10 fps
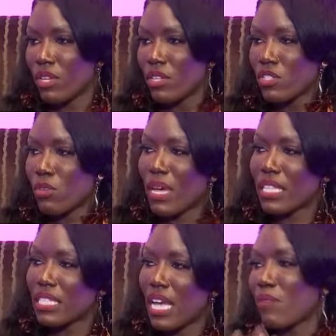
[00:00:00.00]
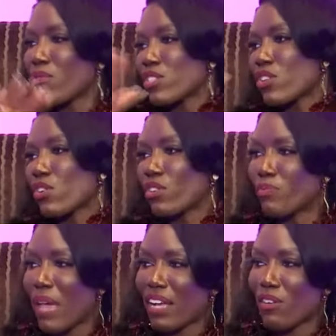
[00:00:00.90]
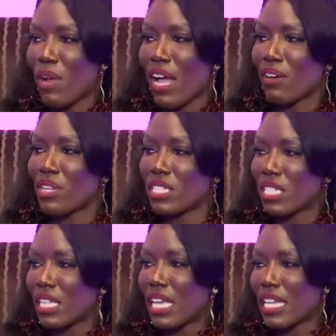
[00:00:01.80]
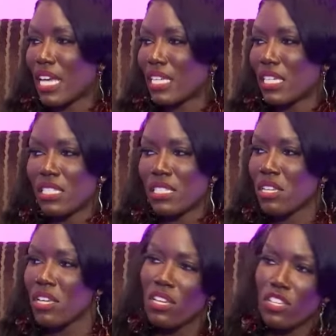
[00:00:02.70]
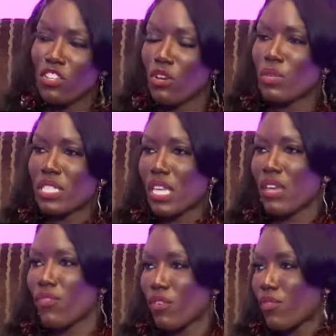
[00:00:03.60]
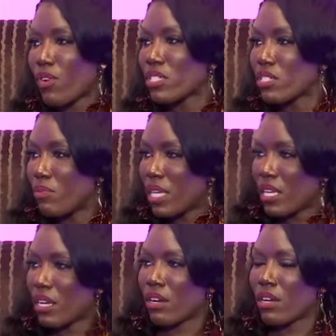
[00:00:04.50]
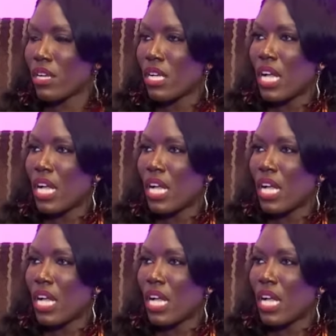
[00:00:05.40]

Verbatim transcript: Mm. So by the time we circled back around into the late 80s, you know, it was safer for us to be here.